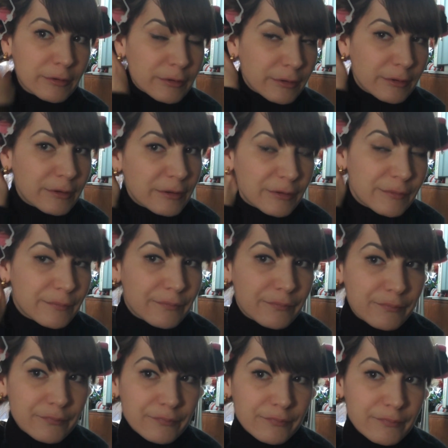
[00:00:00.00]

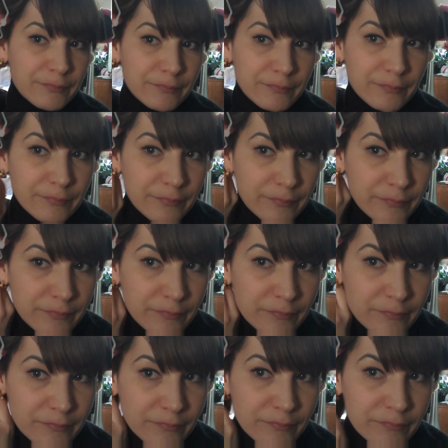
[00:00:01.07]

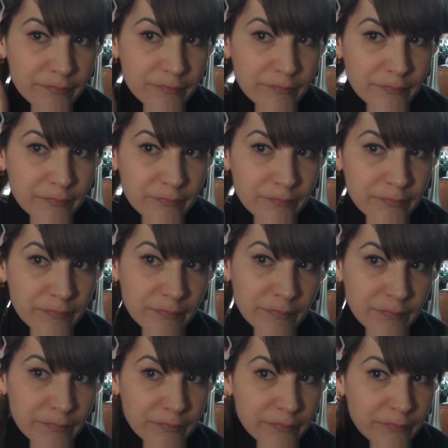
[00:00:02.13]

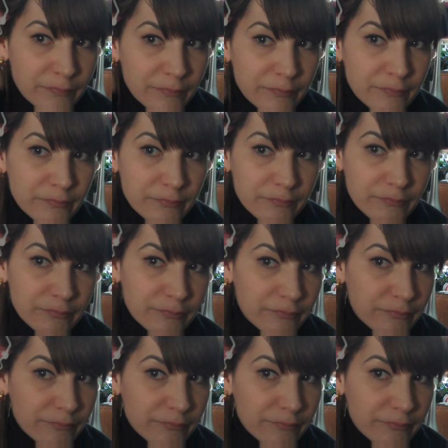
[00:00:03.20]
No one is speaking in this clip.